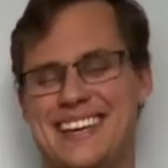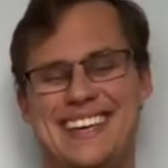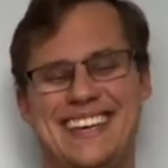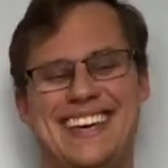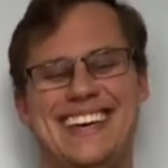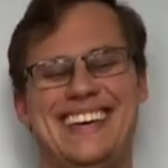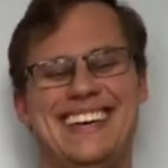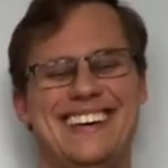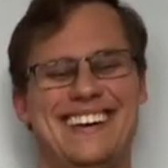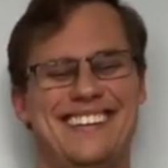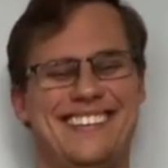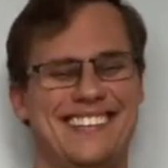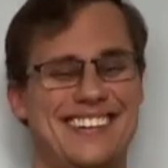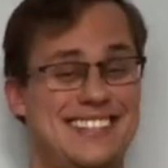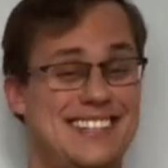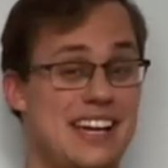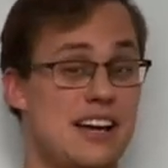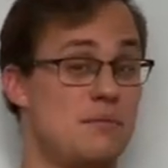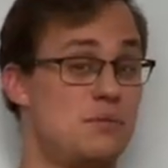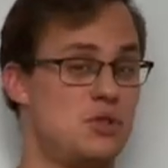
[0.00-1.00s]
it would
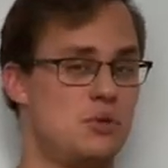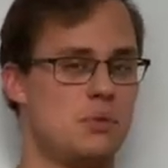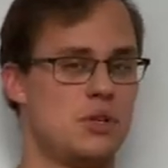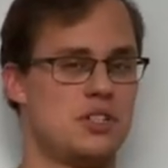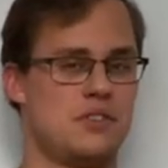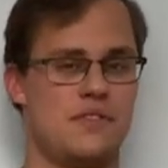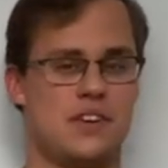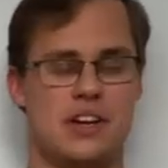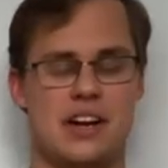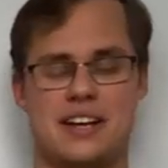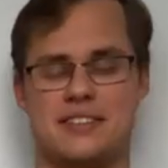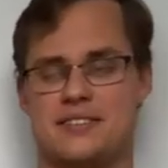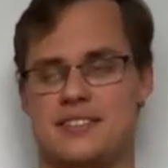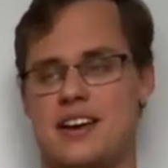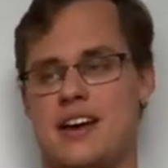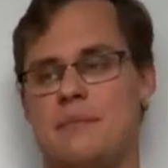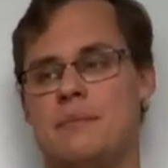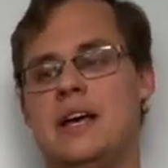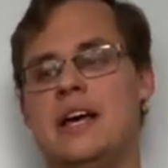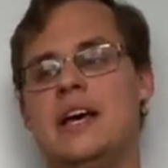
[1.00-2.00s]
take up too much of your guys'
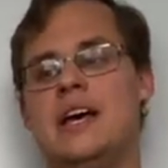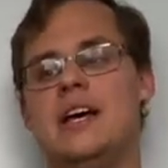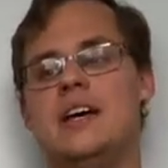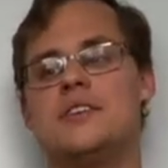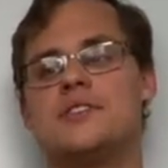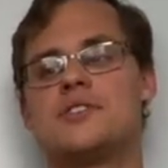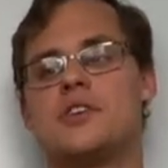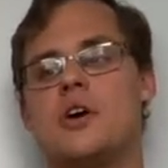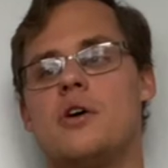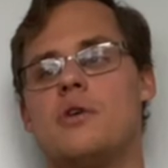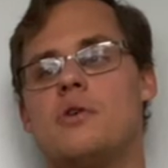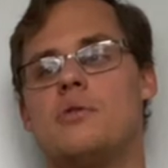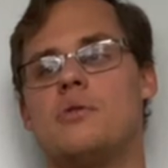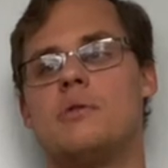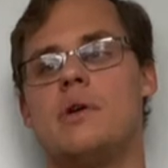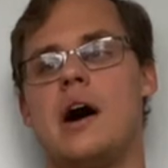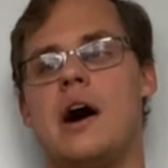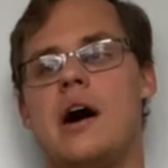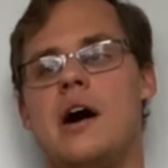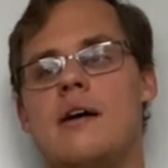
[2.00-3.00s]
time.
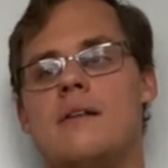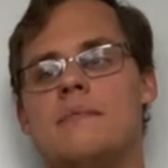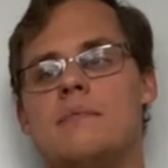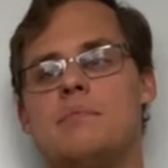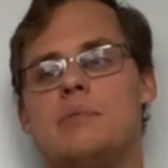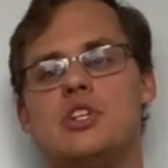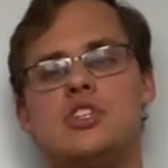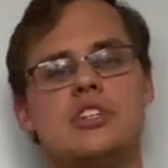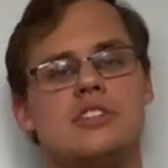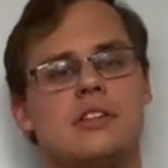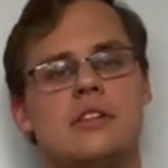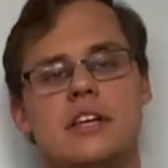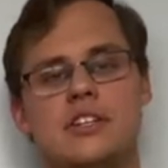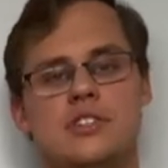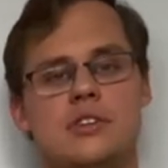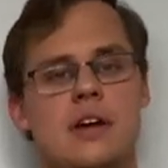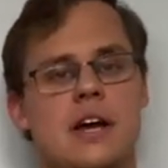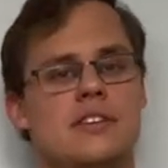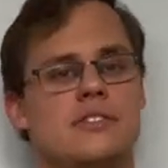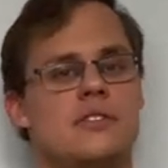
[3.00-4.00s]
So, um, but just to let
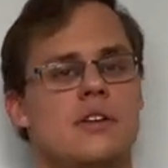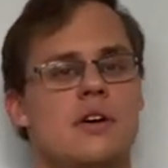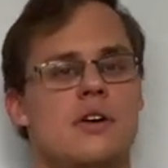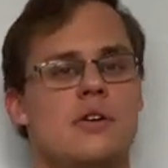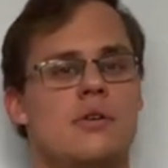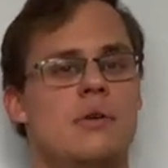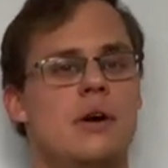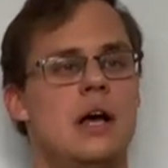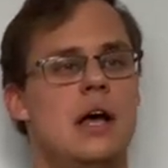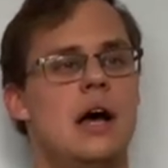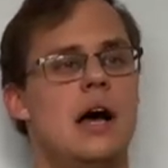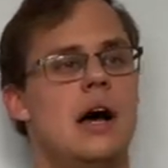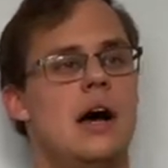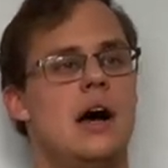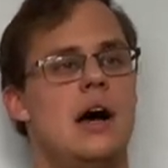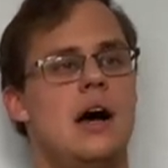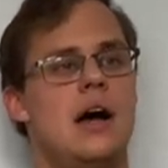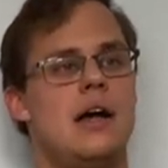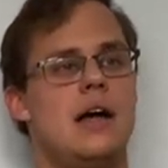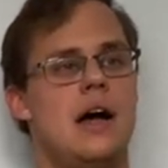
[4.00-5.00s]
you guys know,
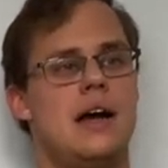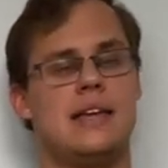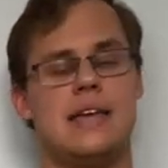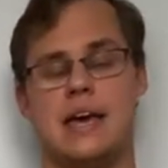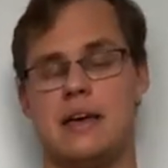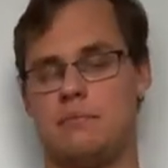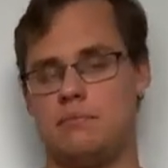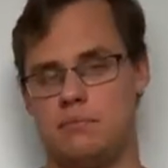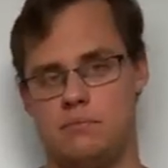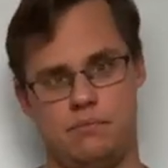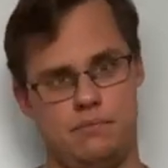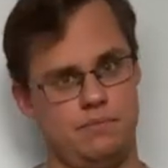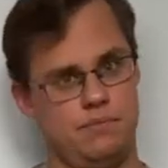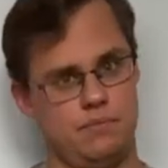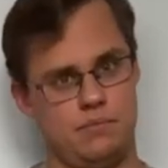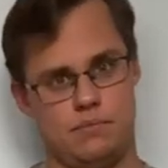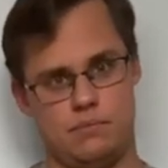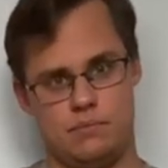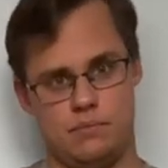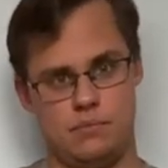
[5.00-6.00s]
again,
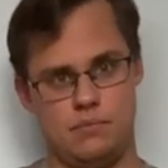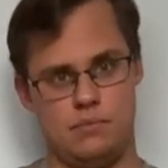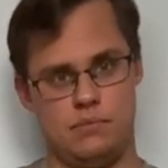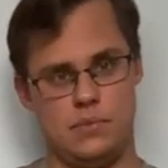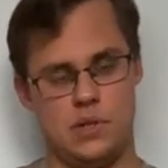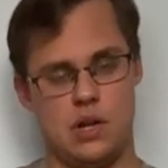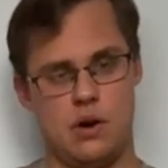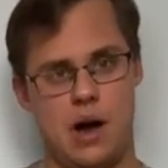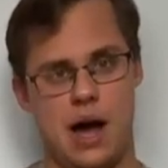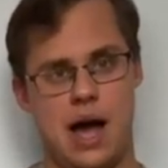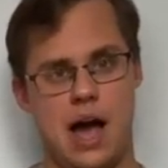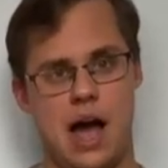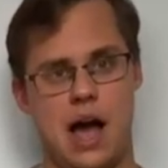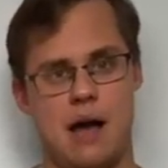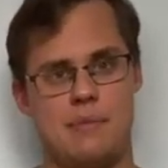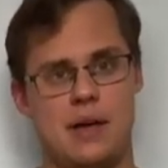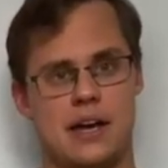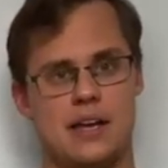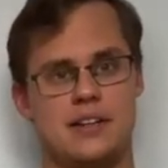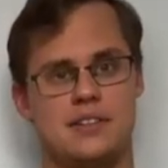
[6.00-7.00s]
you know, I, am
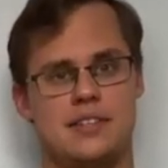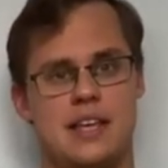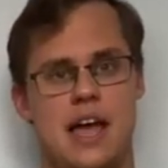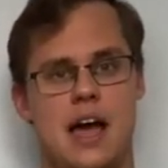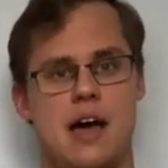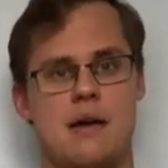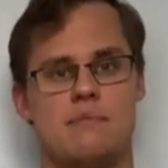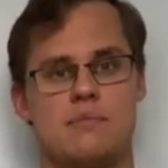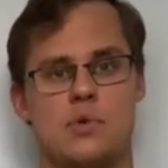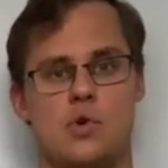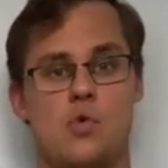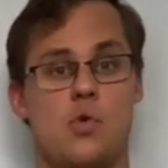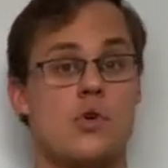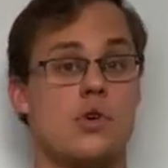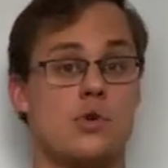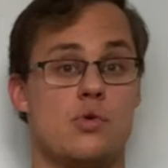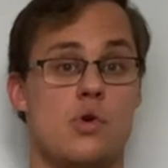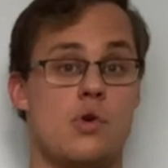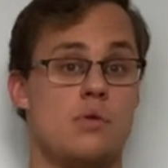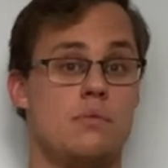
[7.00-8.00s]
not going to say I'm quote
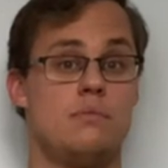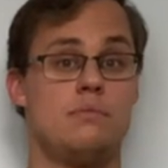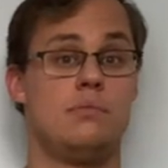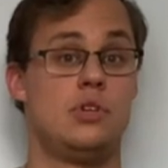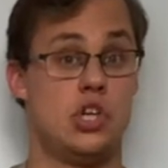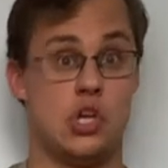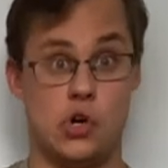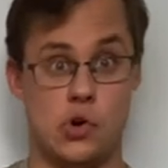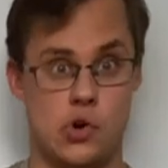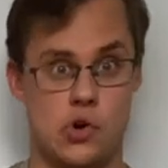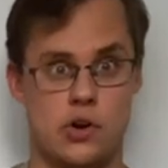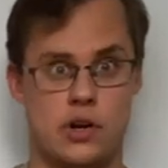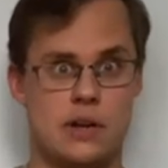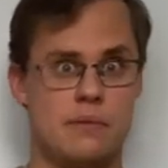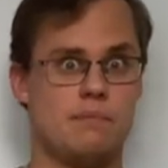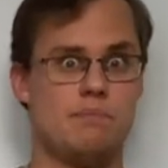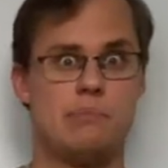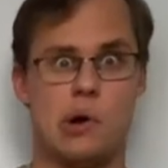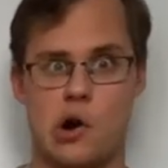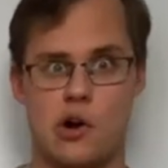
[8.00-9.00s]
unquote cured
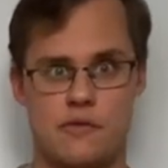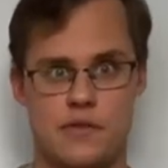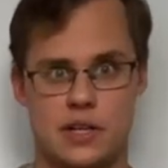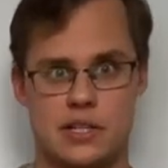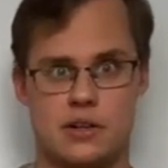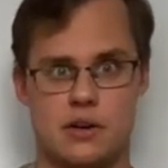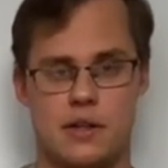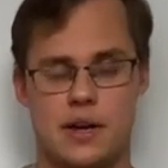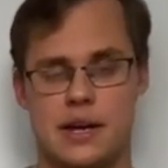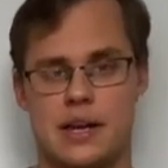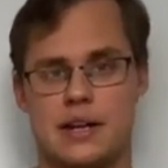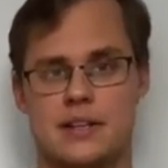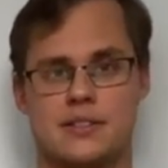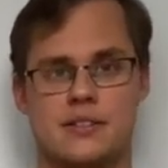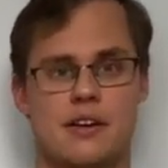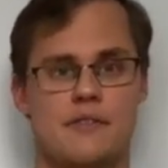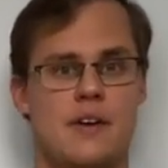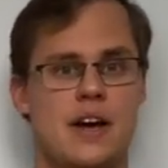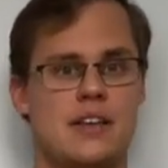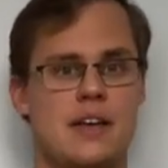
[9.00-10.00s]
and perfect and all that kind of
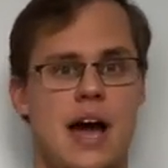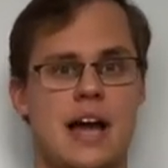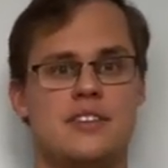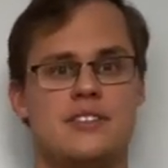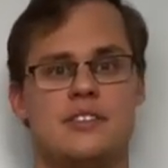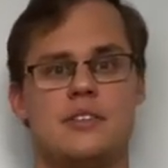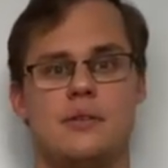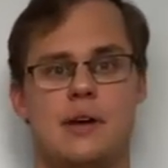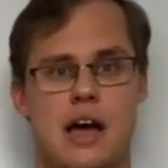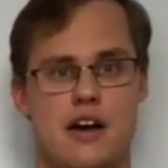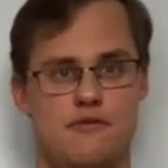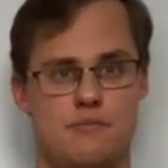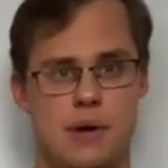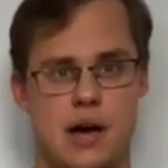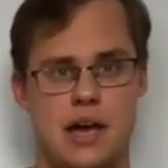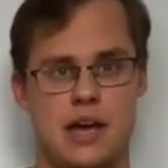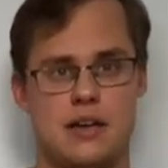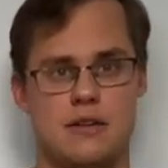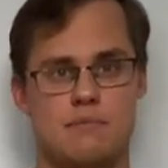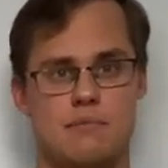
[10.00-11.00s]
stuff. I, I still have
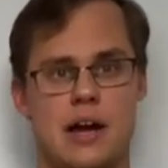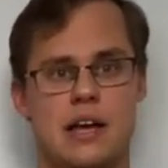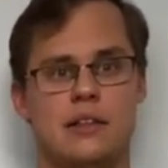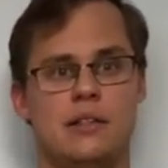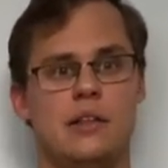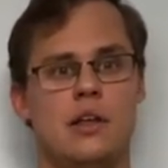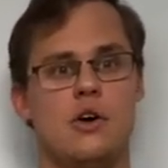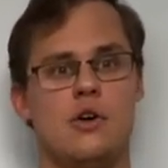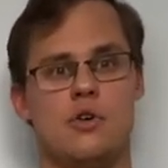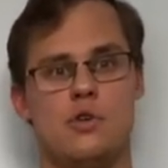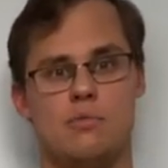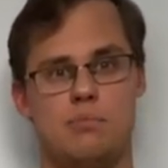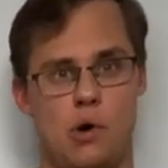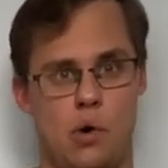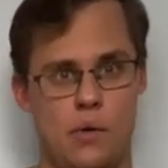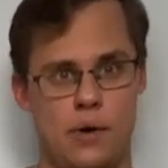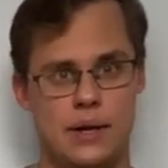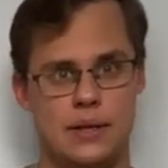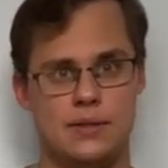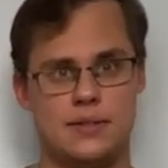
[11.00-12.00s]
my, my low
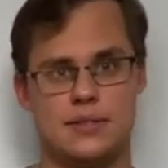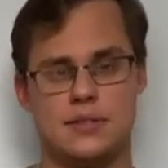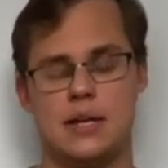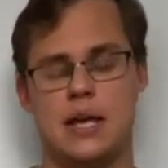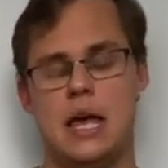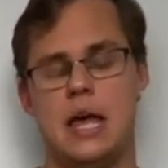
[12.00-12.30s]
points